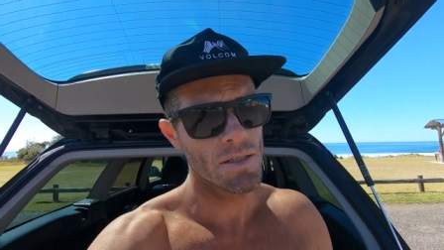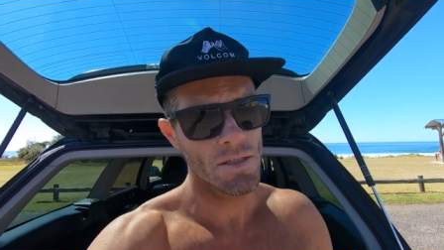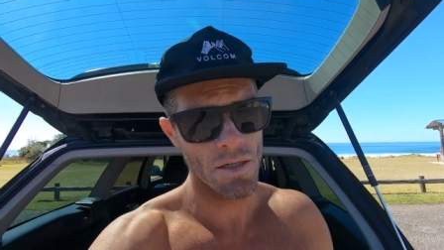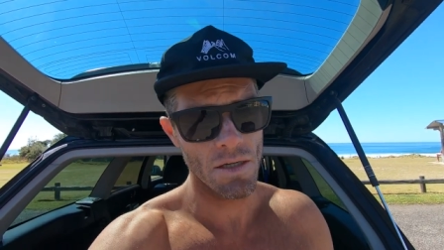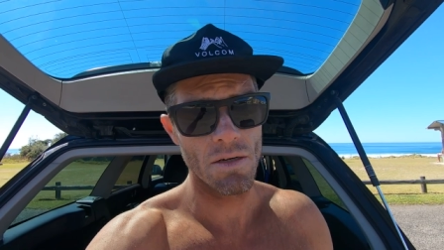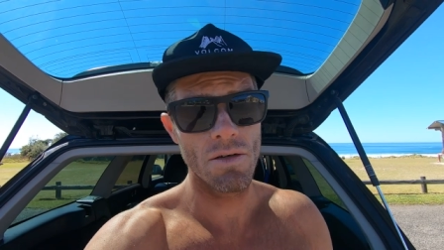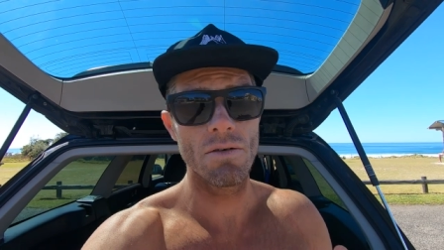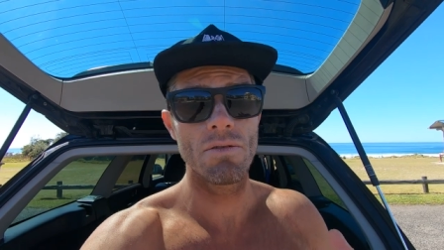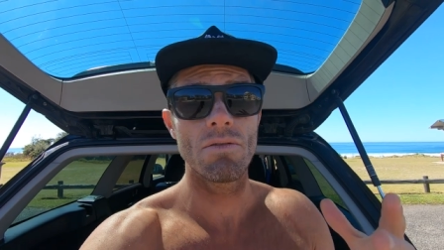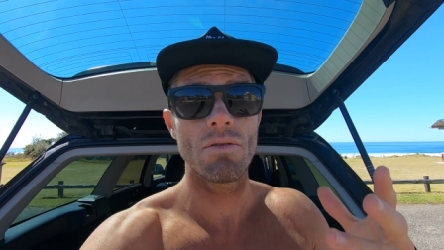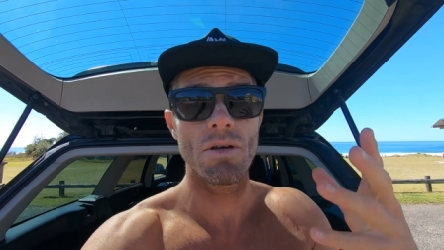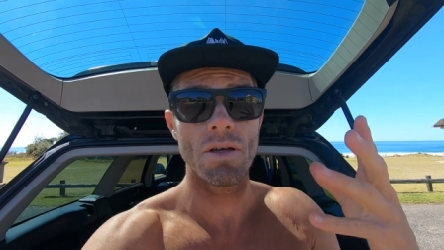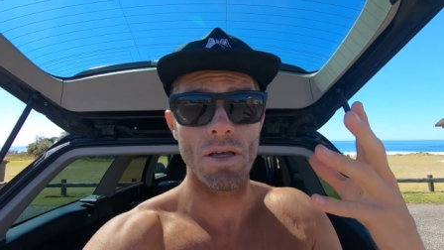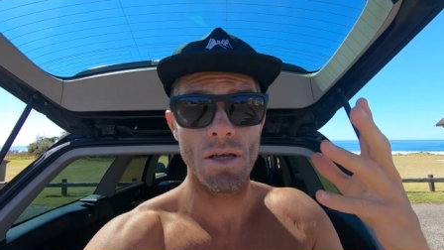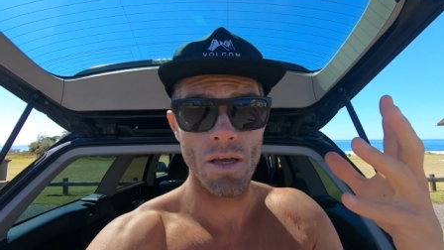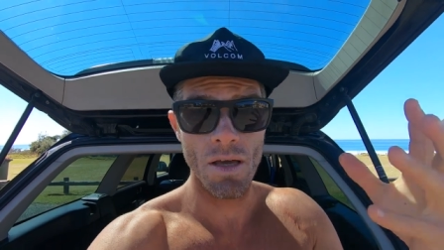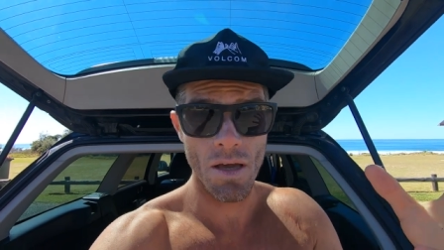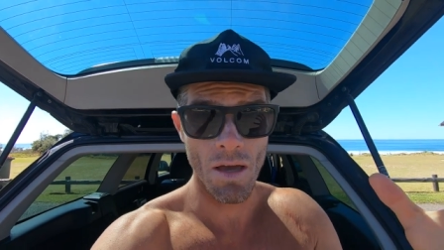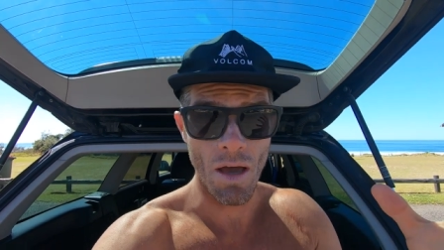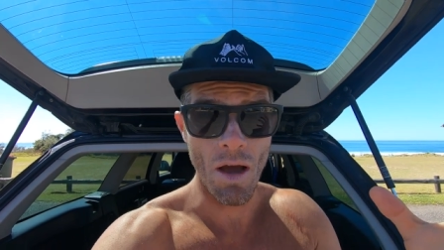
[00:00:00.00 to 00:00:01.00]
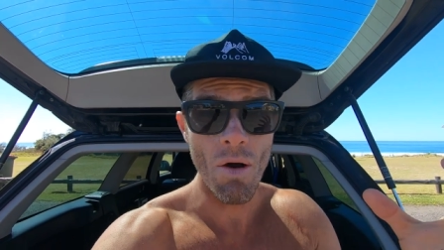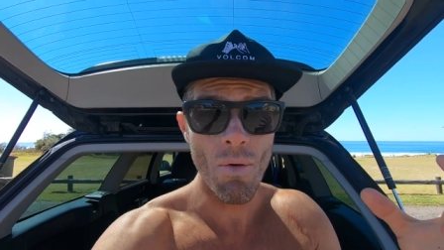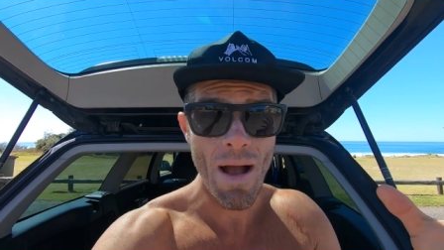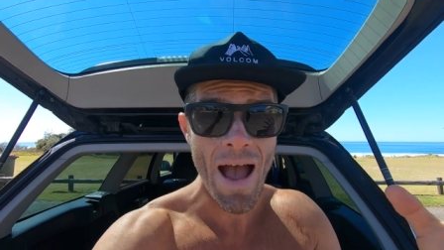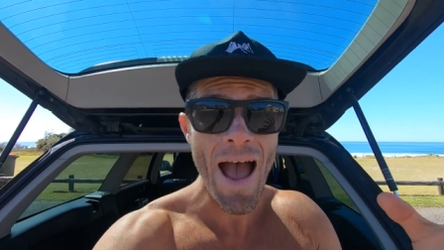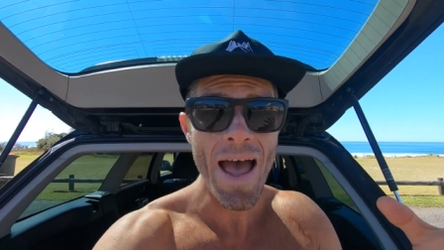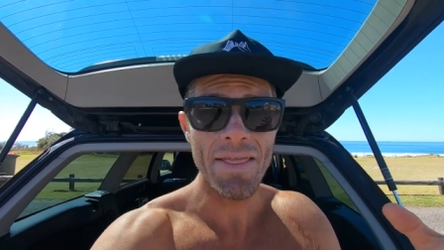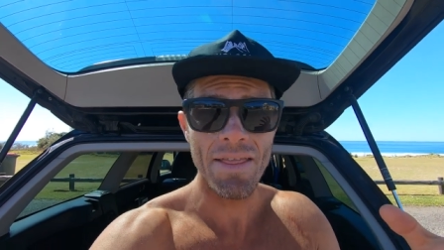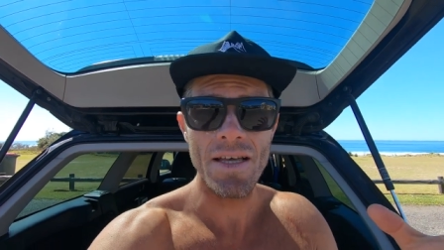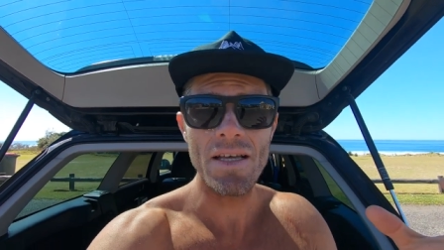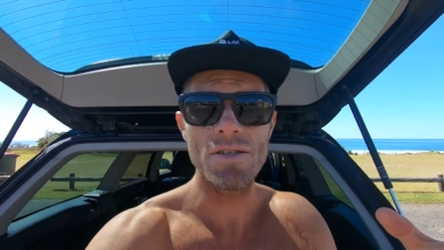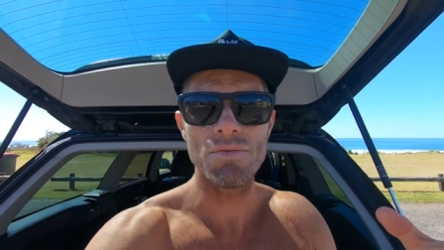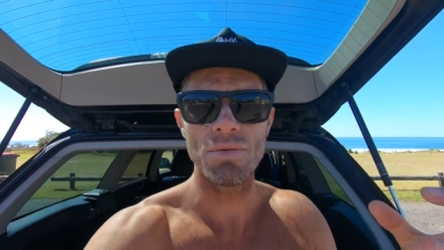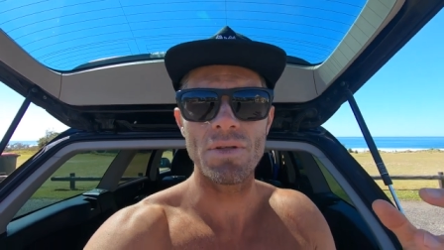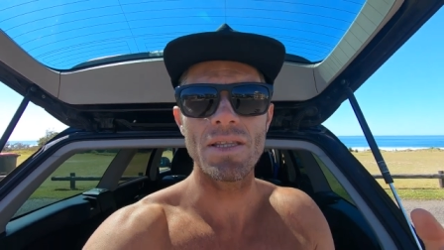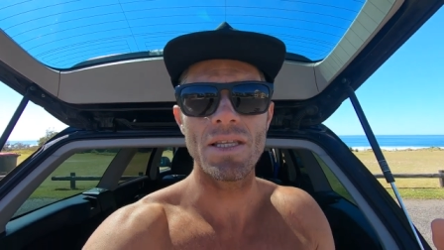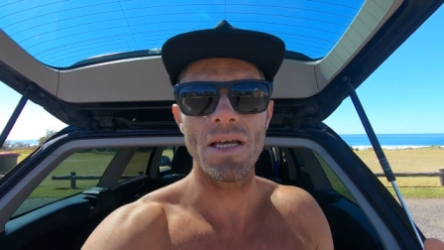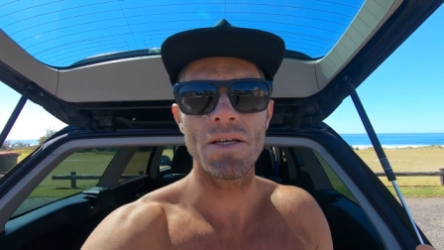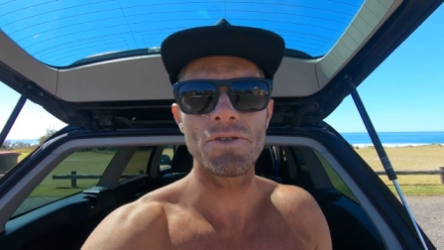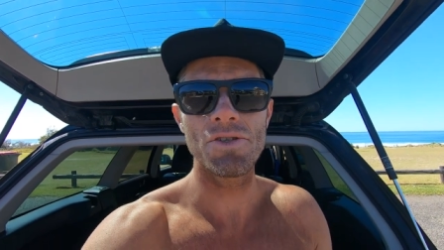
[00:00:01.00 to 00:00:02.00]
So go at this
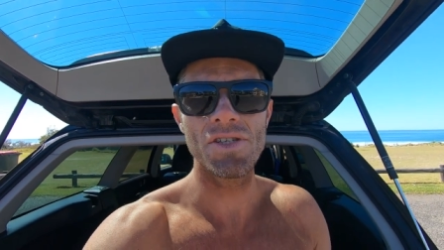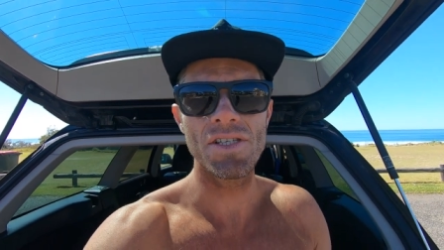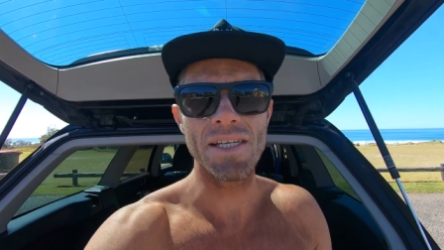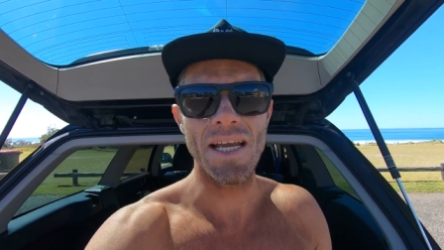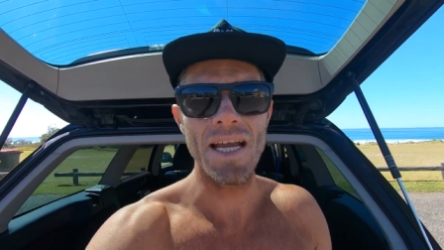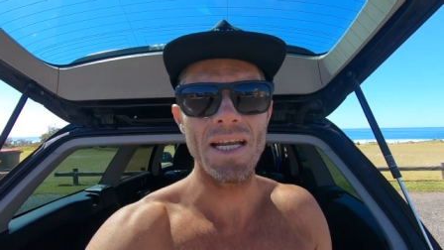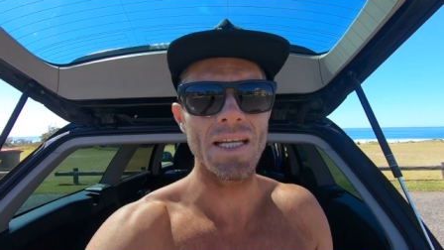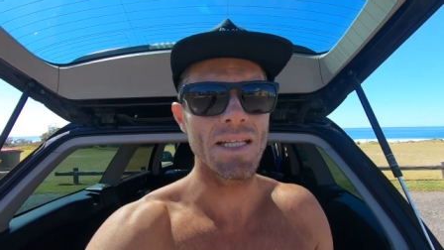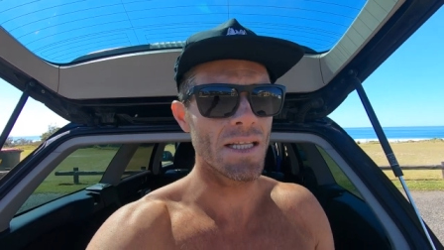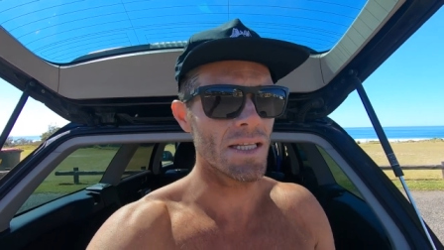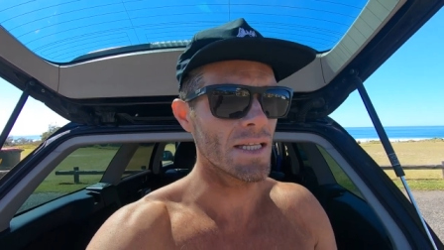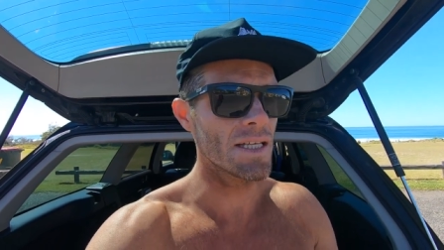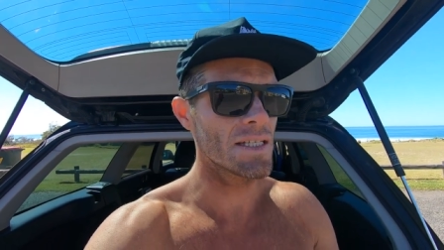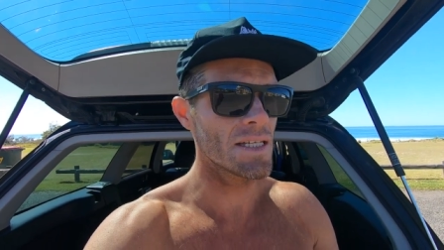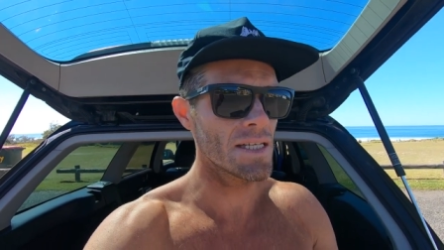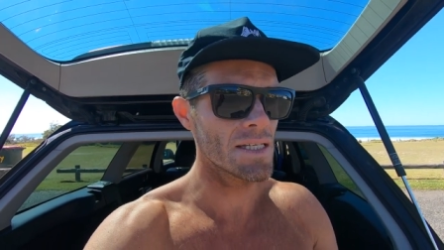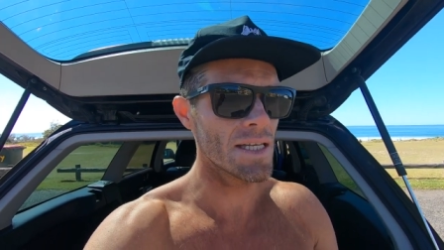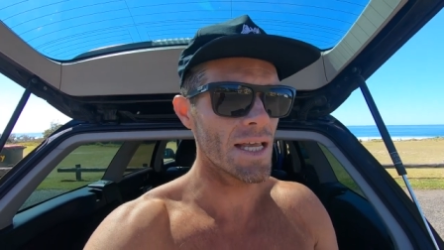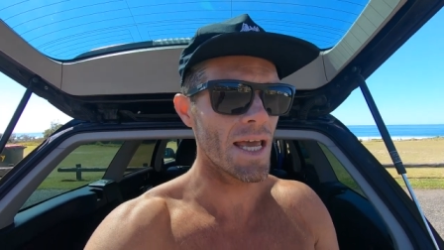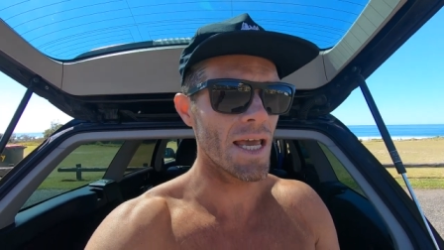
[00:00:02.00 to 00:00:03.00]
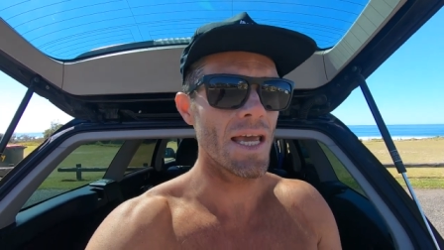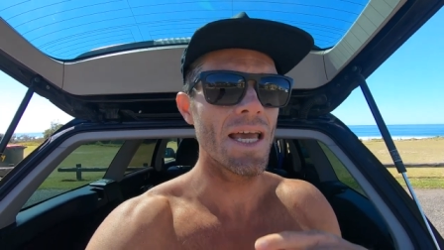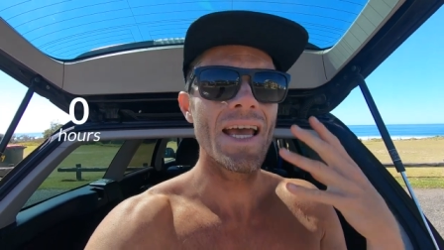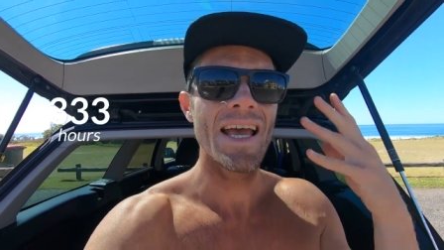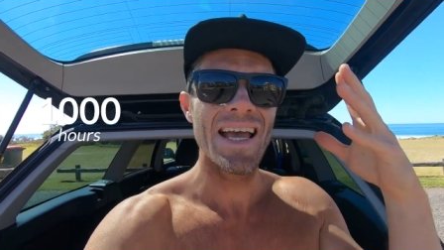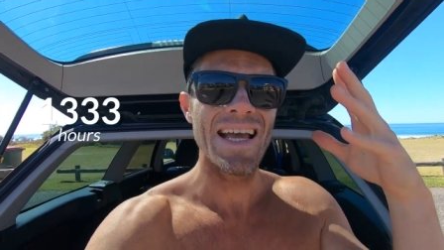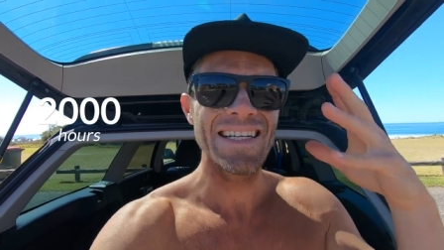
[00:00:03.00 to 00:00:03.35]
with the understanding that this is a